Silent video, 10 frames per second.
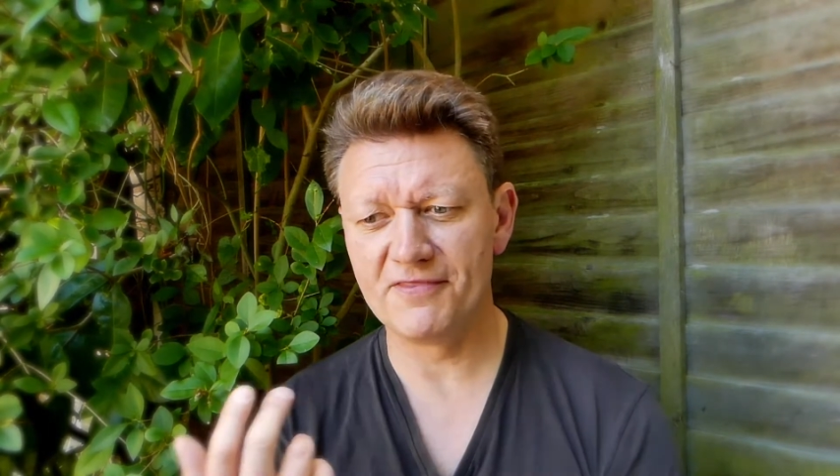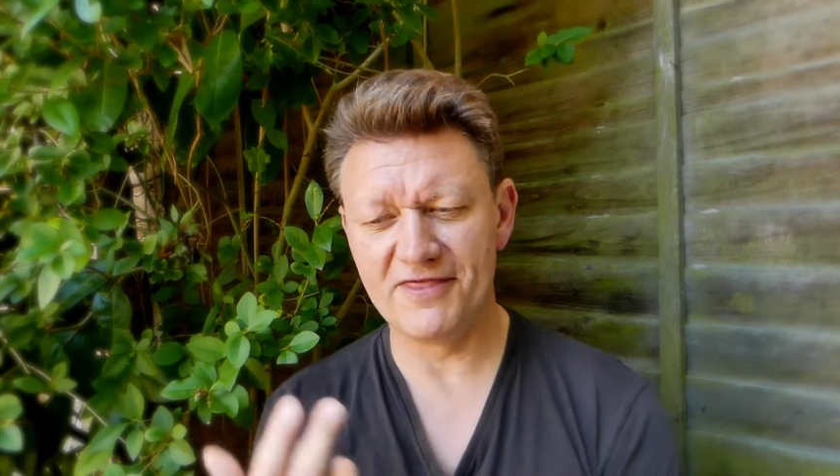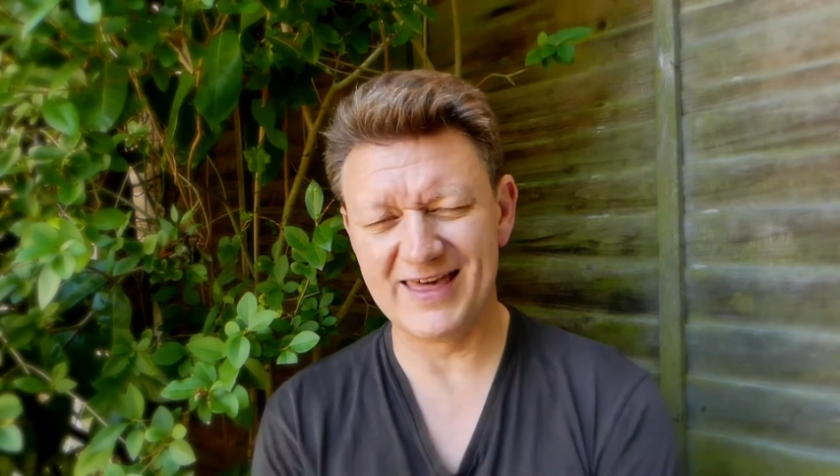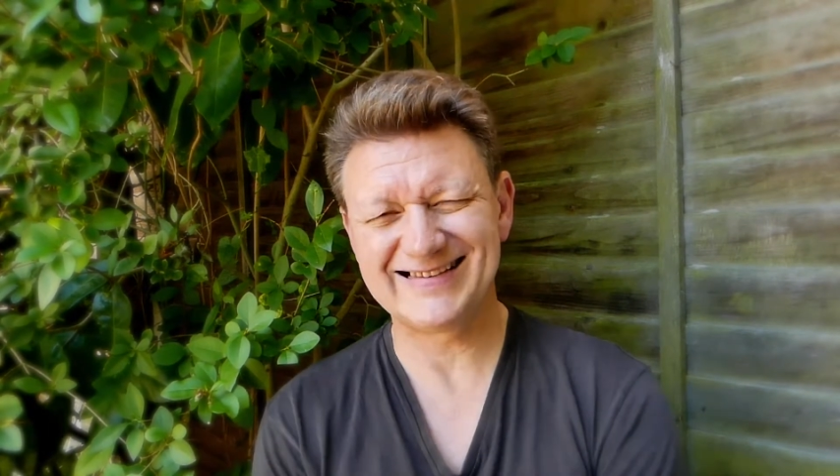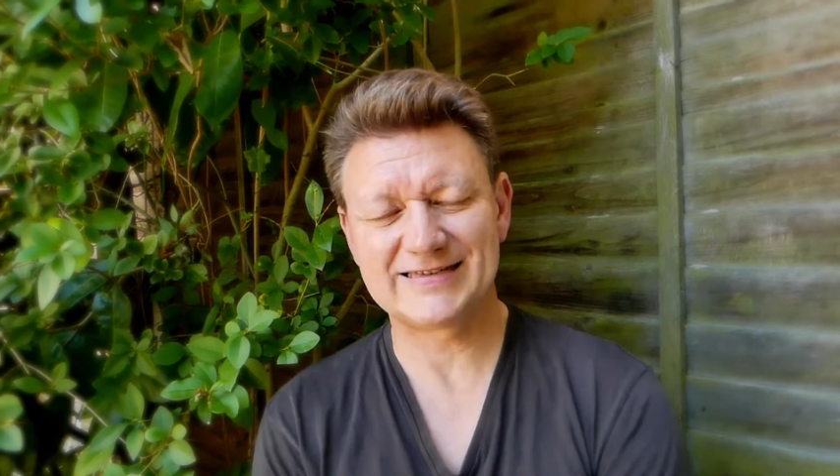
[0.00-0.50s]

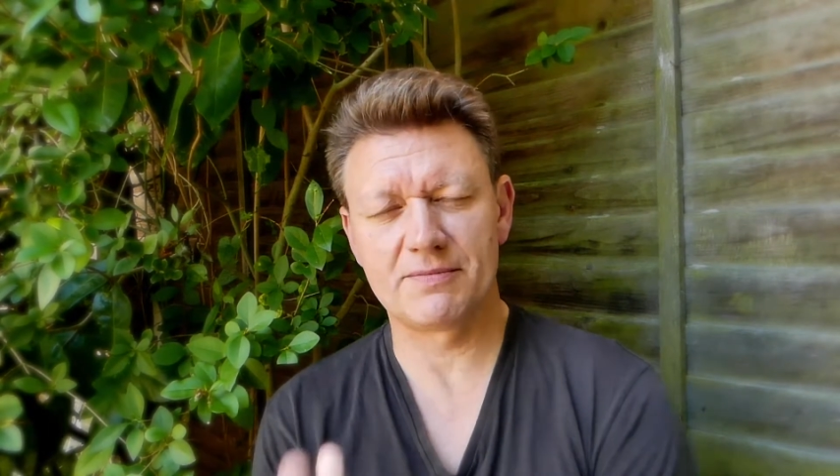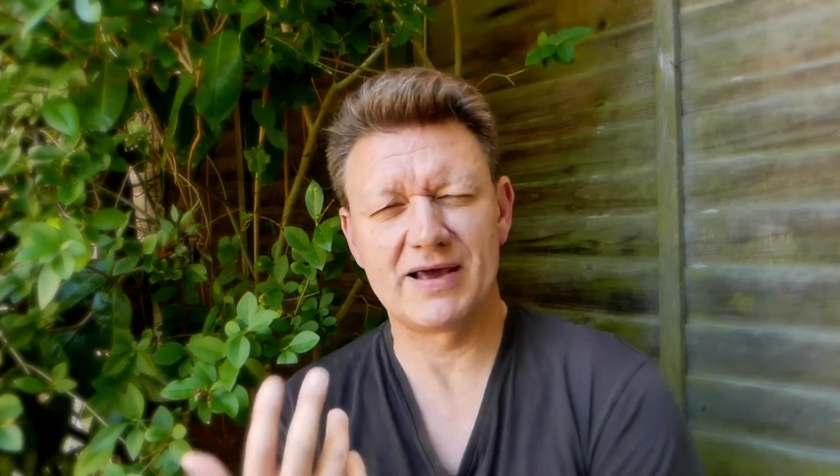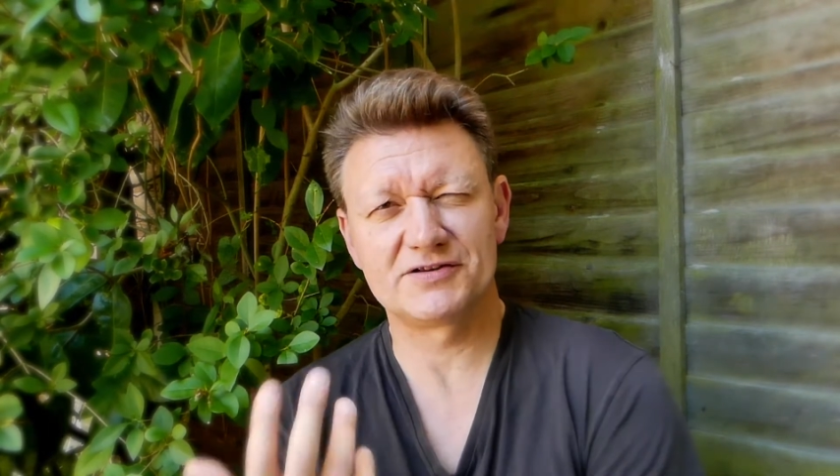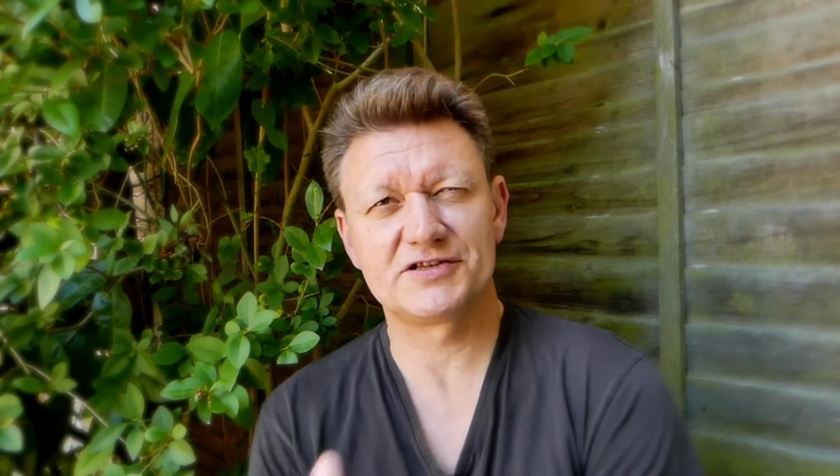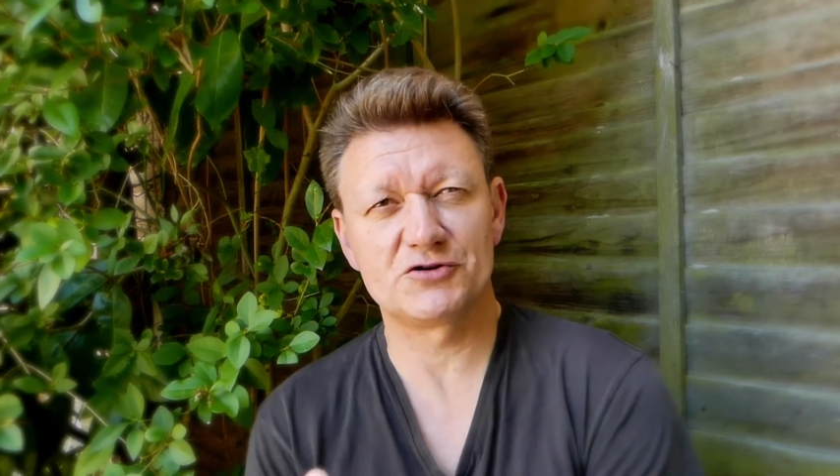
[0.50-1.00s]
this,
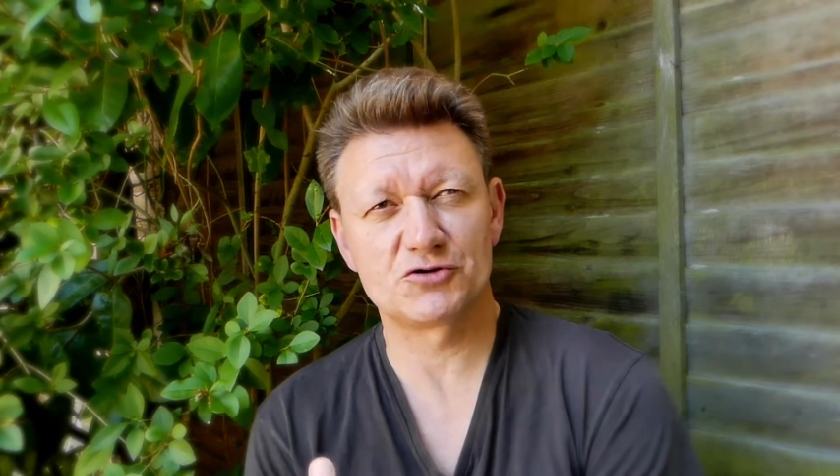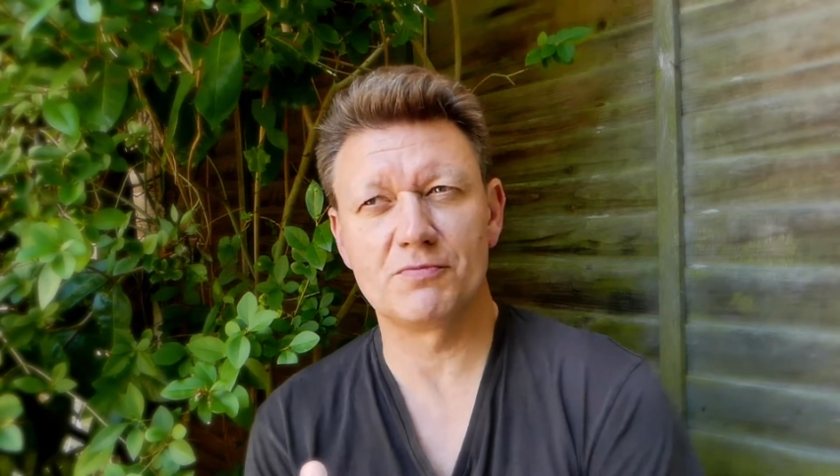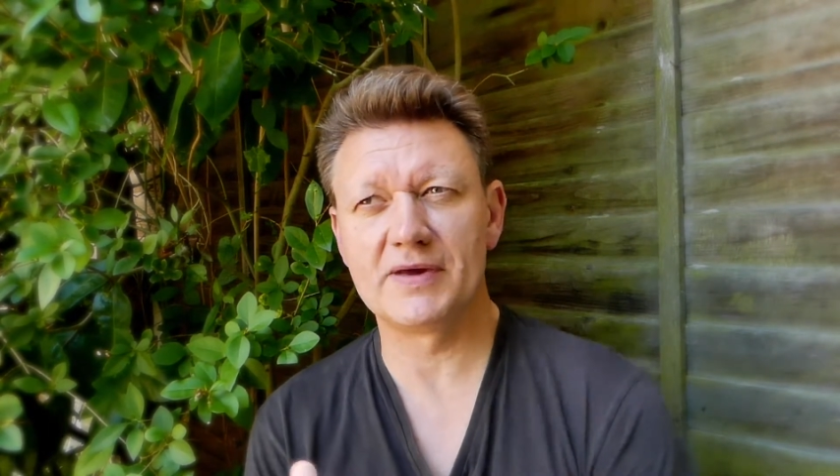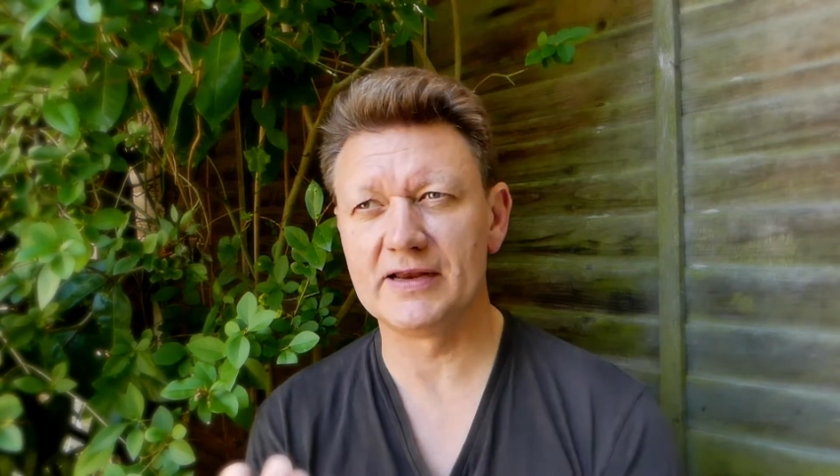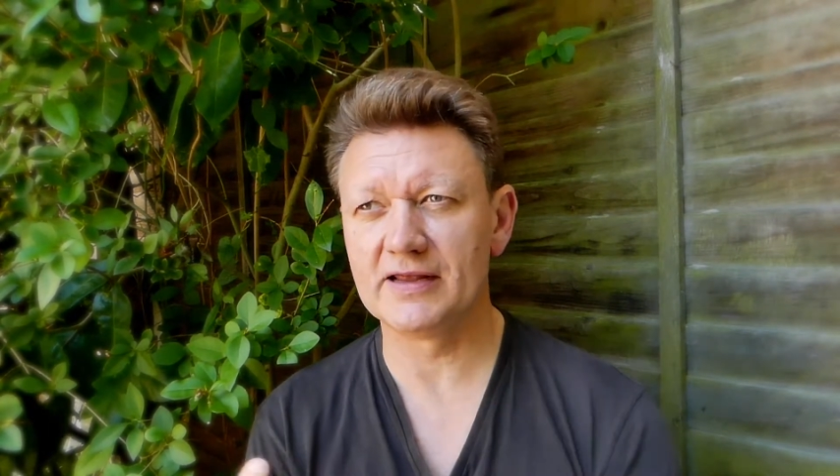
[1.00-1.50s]
about social
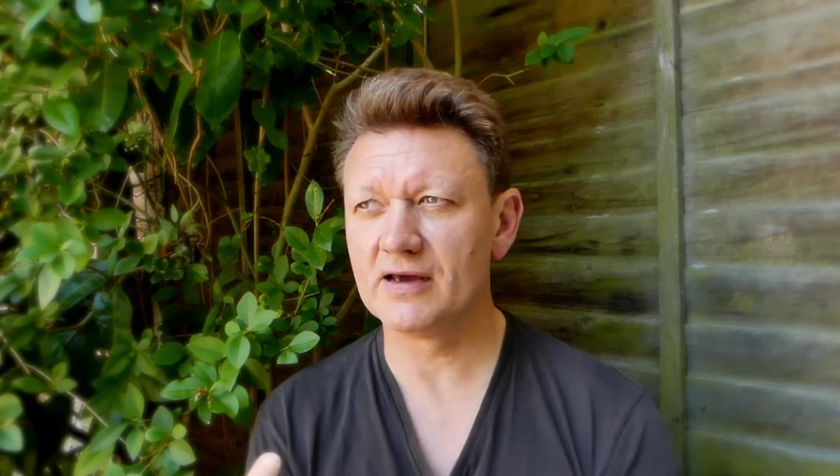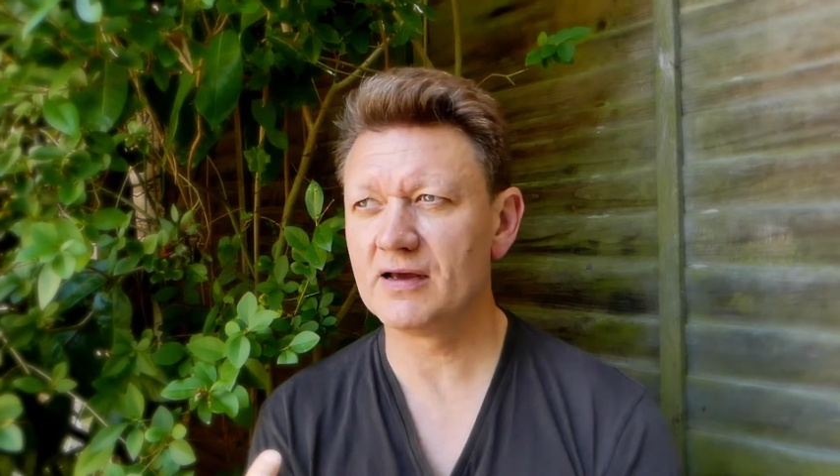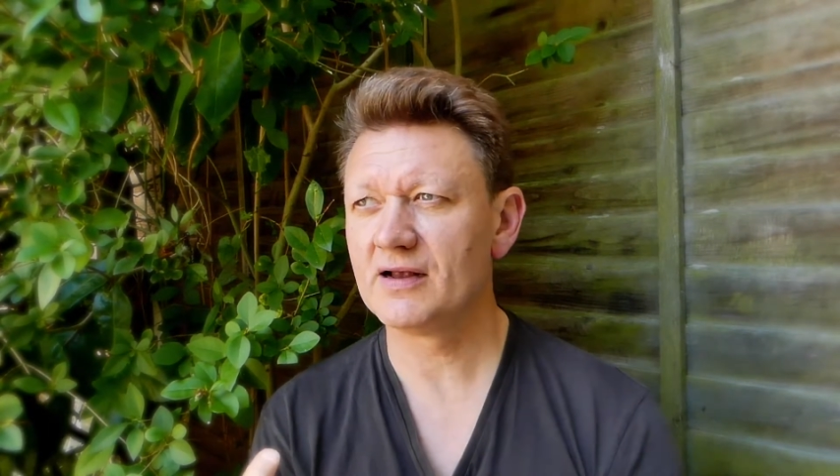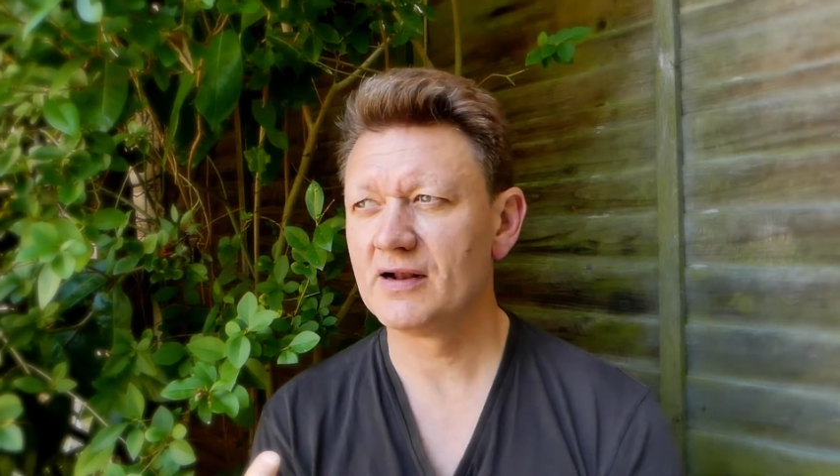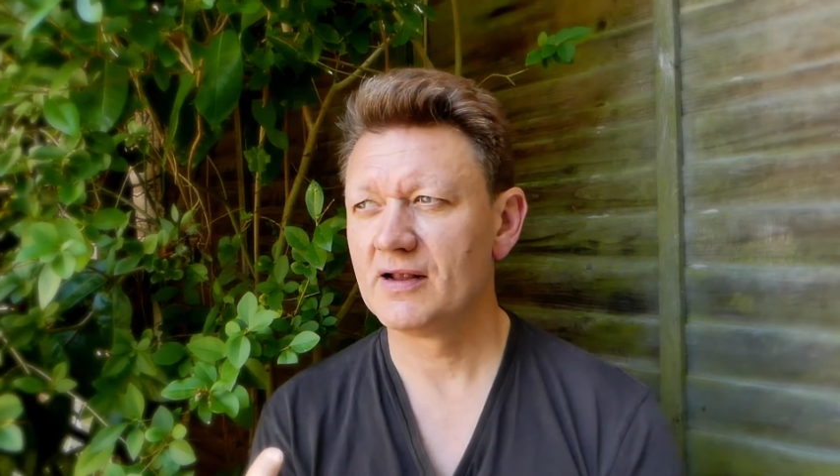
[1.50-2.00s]
media.